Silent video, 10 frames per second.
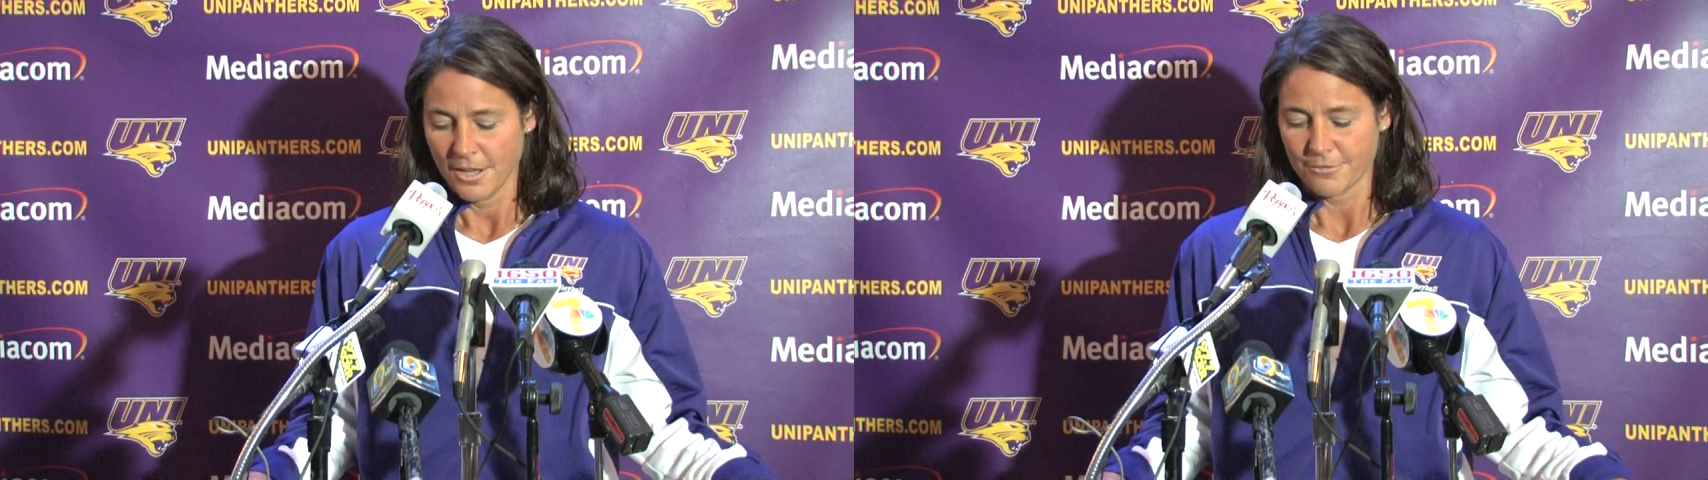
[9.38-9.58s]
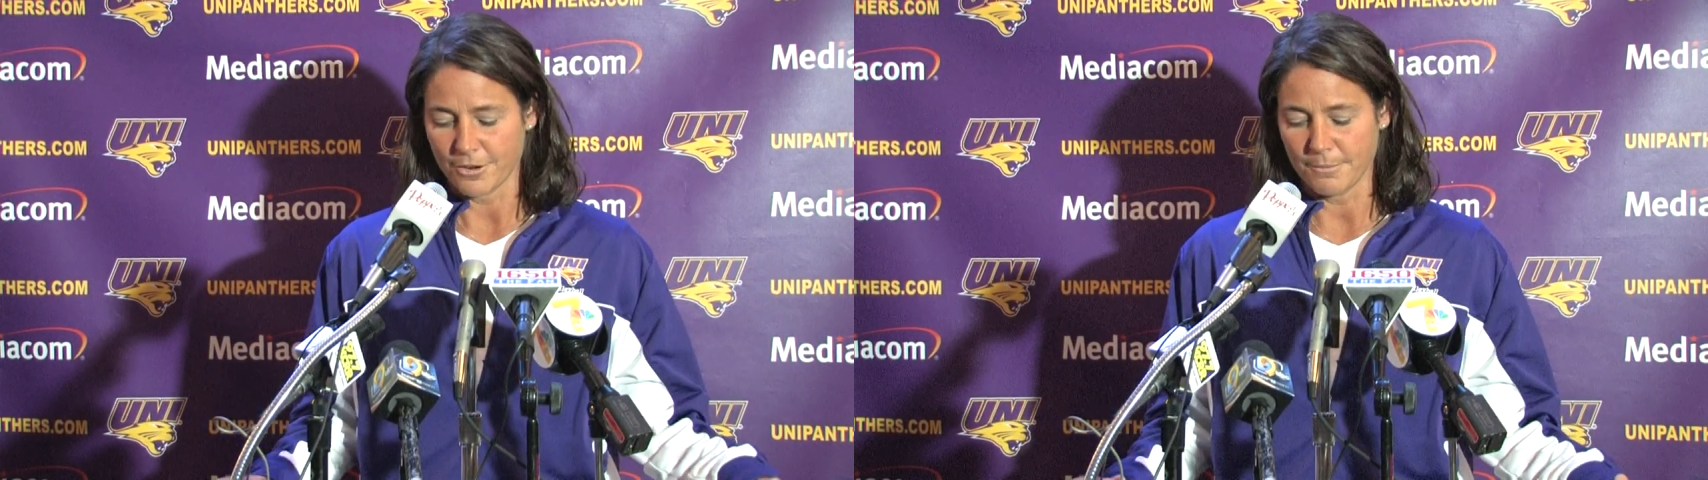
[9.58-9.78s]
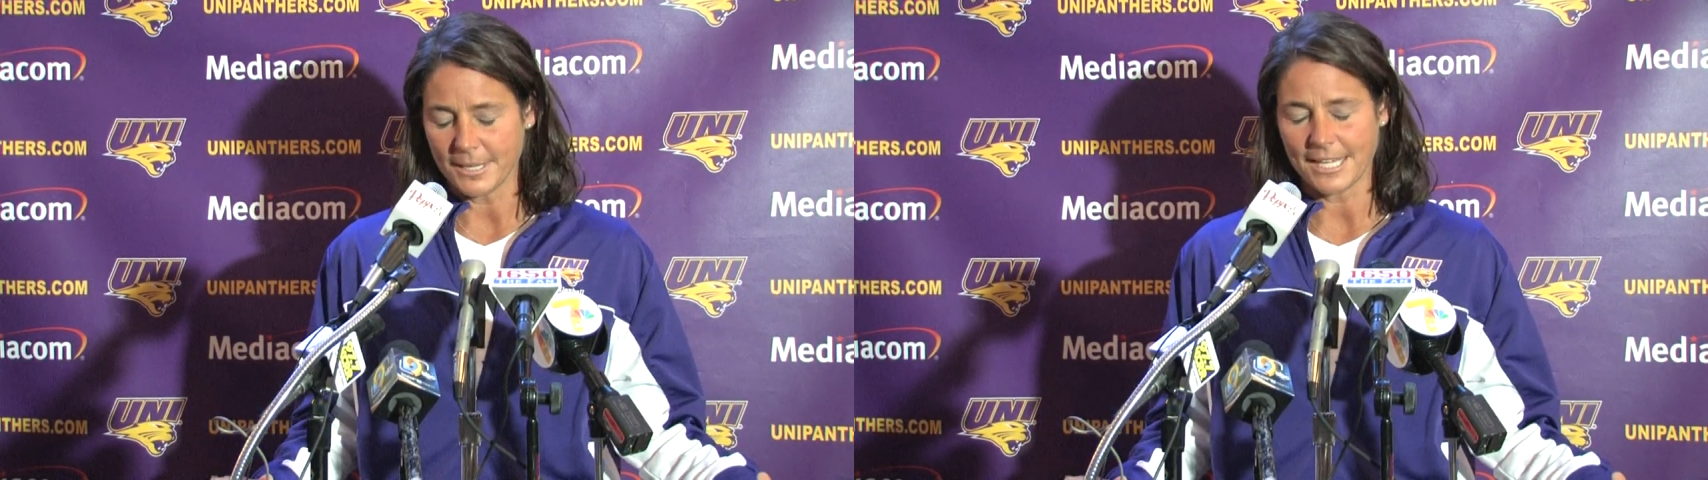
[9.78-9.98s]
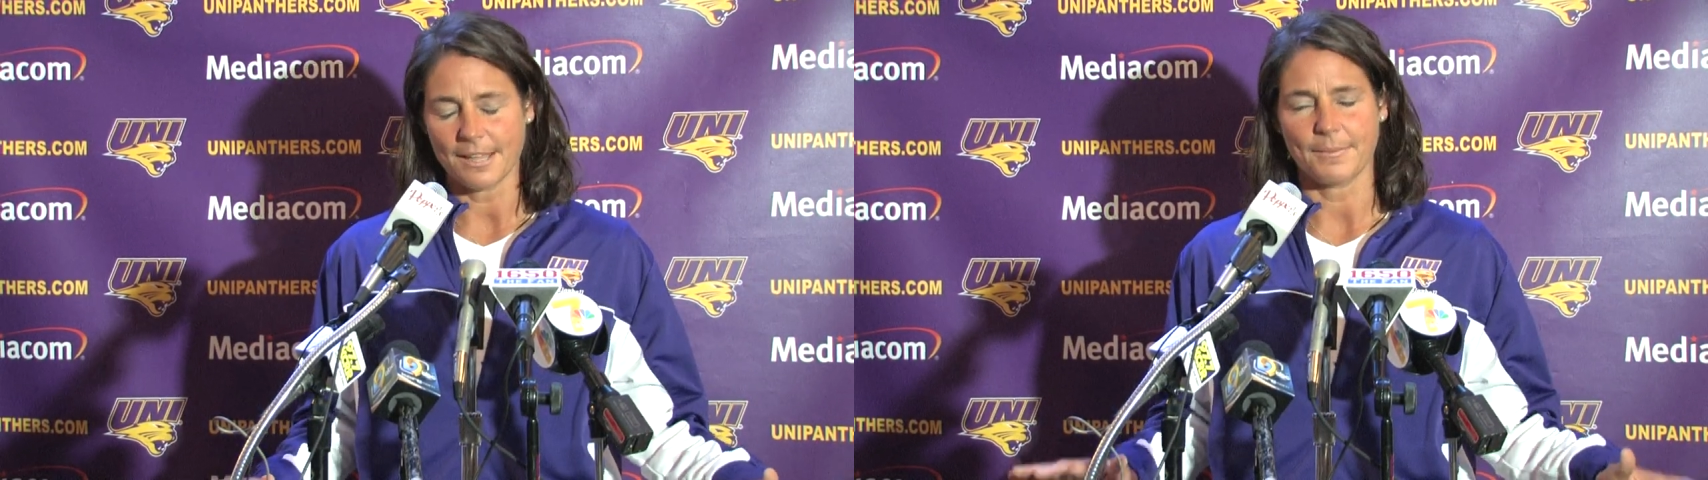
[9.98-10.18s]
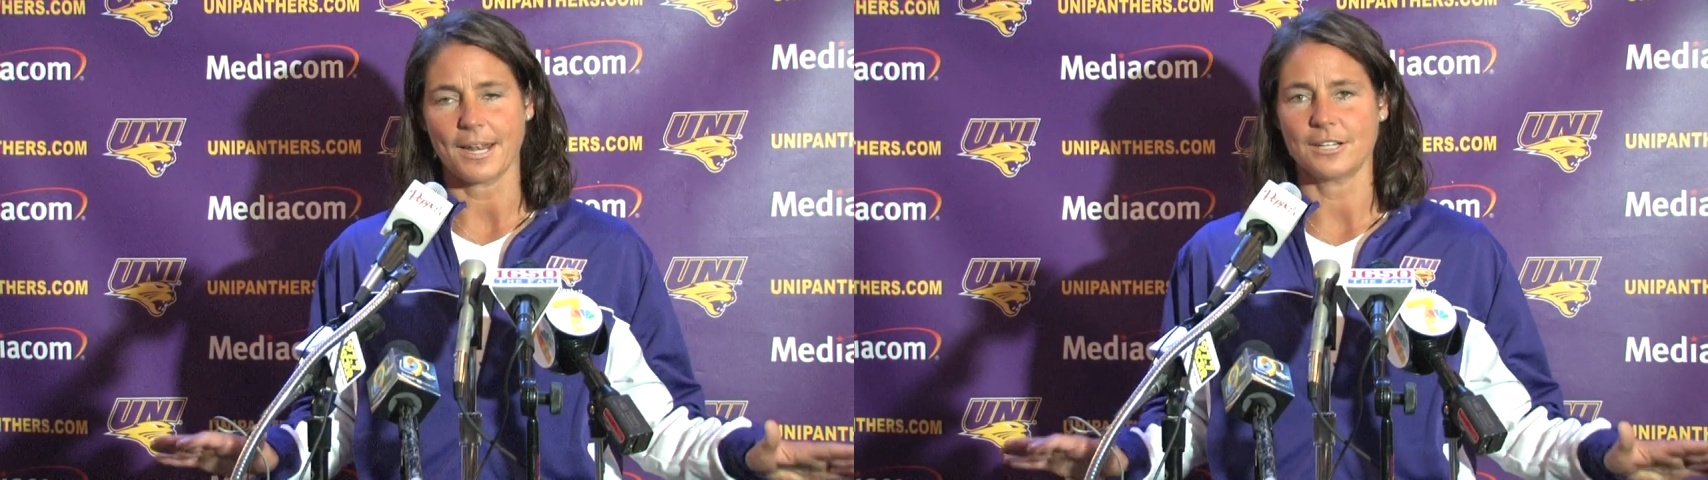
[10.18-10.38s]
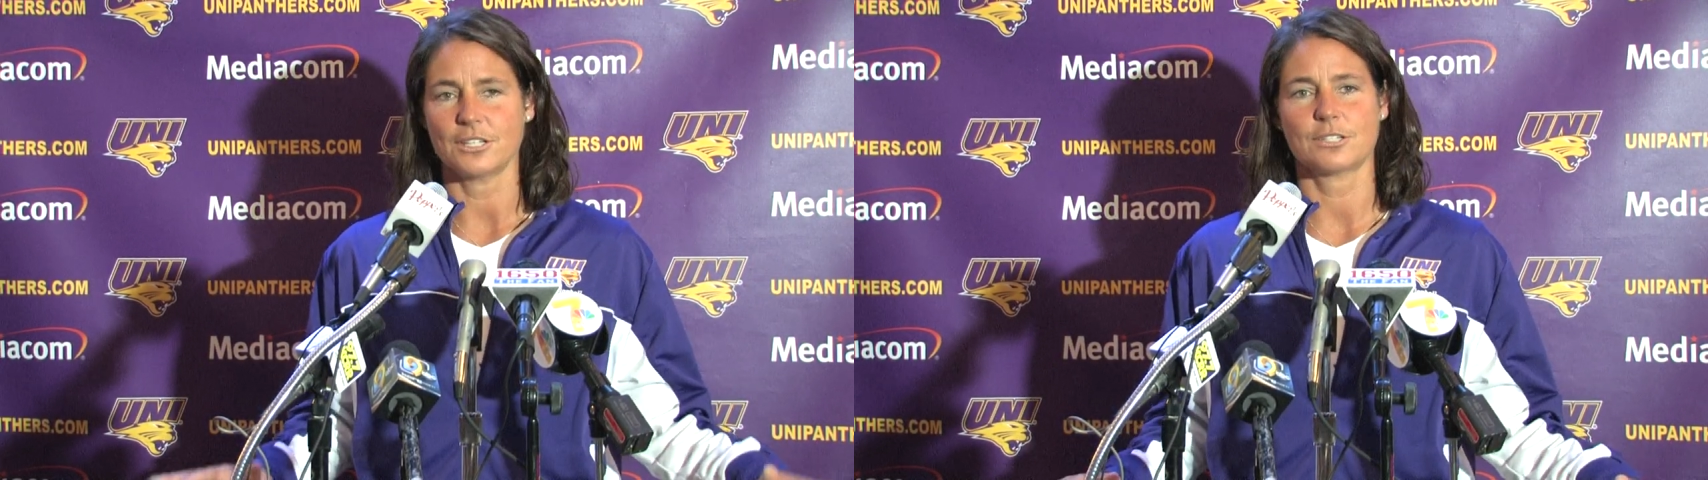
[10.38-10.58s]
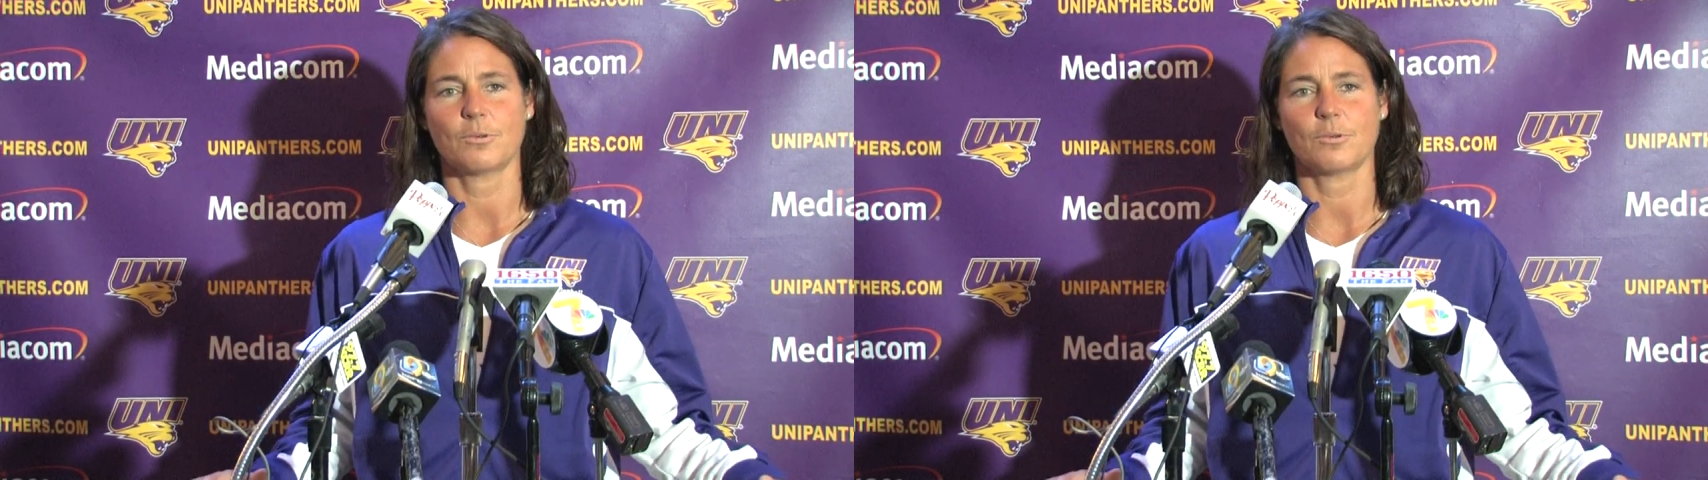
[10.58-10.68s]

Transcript: for the media, but I just